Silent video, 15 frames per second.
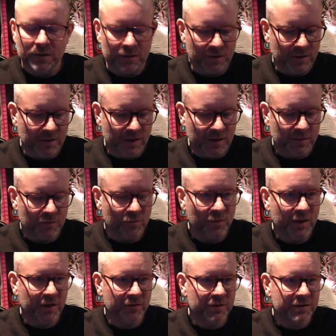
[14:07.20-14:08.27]
And then we
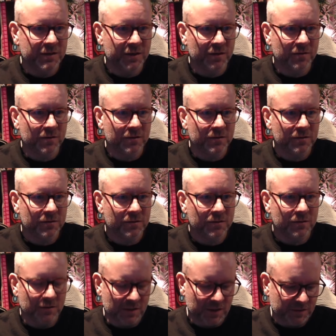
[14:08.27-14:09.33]
have the children
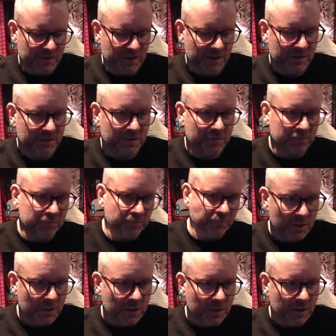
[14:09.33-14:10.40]
like that.
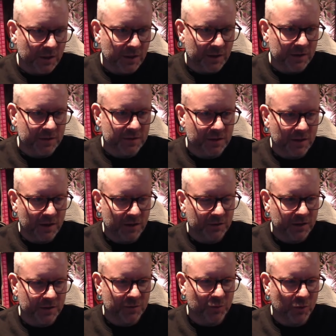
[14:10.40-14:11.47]
And as I like to
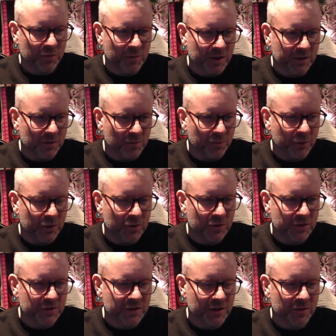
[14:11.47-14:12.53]
export my
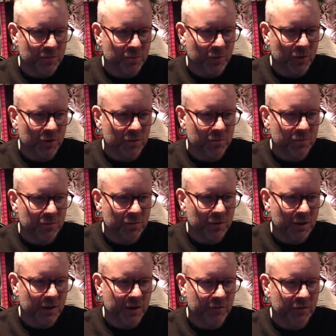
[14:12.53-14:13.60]
components at the bottom, I
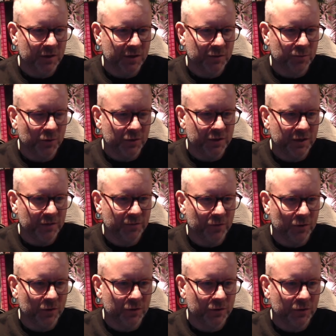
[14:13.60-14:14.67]
have an export
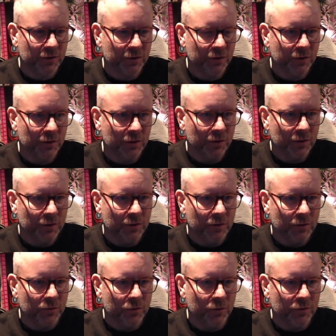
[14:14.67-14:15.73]
default
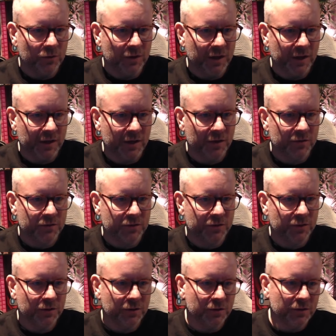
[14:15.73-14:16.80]
root layout
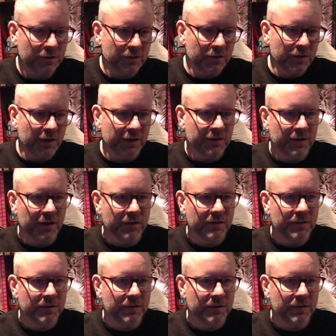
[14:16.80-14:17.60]
like that.